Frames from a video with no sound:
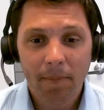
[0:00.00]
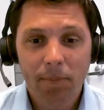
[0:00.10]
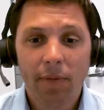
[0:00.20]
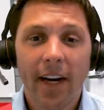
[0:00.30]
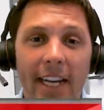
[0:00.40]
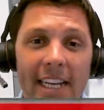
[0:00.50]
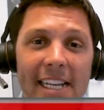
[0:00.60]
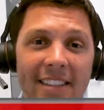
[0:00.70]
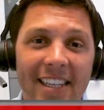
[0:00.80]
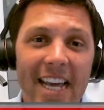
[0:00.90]
provide
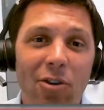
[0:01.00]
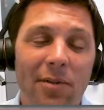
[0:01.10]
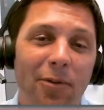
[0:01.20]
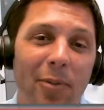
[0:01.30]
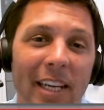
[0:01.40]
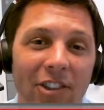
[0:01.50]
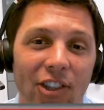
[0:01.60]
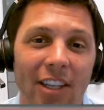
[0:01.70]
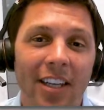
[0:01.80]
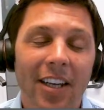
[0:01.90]
insider
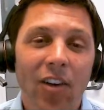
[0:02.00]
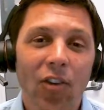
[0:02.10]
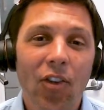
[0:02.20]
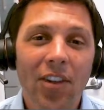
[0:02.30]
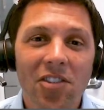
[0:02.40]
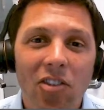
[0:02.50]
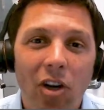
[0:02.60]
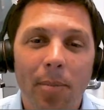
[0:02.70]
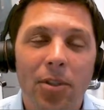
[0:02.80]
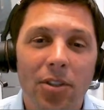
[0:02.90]
information. So this is
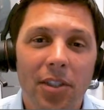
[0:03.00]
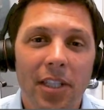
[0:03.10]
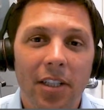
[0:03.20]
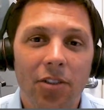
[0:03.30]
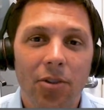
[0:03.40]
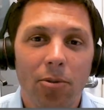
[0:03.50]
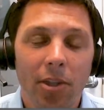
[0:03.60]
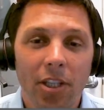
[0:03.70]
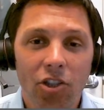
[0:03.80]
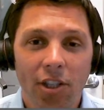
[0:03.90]
your opportunity to
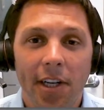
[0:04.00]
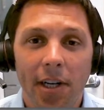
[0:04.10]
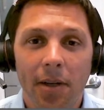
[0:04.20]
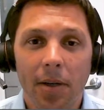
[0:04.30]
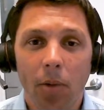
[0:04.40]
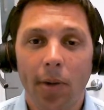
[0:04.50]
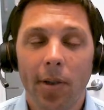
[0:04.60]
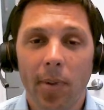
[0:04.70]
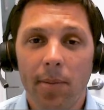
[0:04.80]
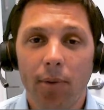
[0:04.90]
really share
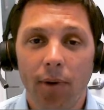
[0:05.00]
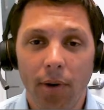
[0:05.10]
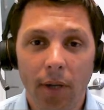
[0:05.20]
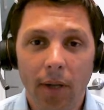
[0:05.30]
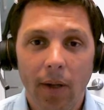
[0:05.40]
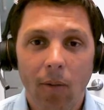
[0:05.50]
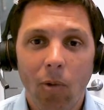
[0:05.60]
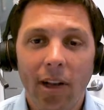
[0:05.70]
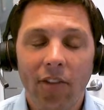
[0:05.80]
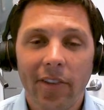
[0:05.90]
with people
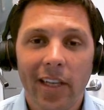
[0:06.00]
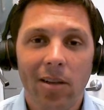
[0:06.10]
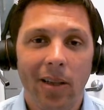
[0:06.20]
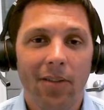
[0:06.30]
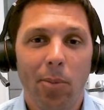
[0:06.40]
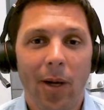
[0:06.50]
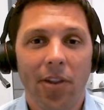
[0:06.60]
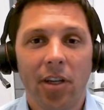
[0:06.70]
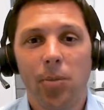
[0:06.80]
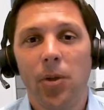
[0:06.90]
what is it that you love about
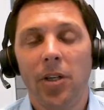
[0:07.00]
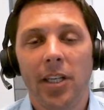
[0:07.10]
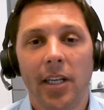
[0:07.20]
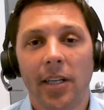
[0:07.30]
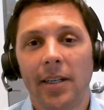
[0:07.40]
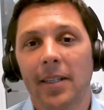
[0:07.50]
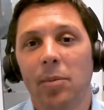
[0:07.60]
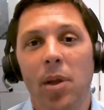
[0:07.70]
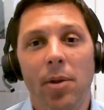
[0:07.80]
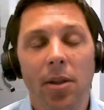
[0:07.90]
the community.
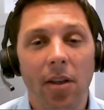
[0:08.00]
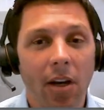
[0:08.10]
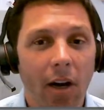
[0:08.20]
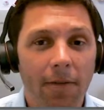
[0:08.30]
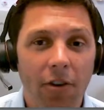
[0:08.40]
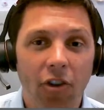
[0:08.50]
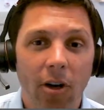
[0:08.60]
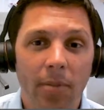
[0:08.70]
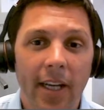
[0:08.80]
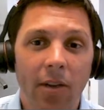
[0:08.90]
Maybe the coffee
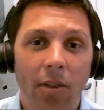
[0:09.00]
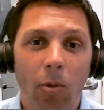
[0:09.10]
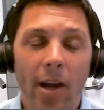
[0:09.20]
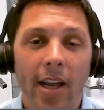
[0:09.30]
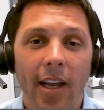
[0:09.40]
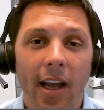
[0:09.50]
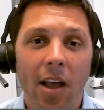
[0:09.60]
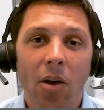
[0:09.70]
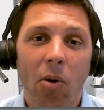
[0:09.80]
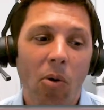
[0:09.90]
shop down the way,
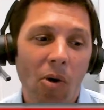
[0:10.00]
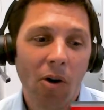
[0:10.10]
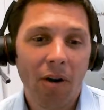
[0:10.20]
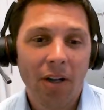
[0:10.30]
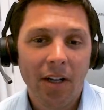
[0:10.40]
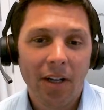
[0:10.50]
or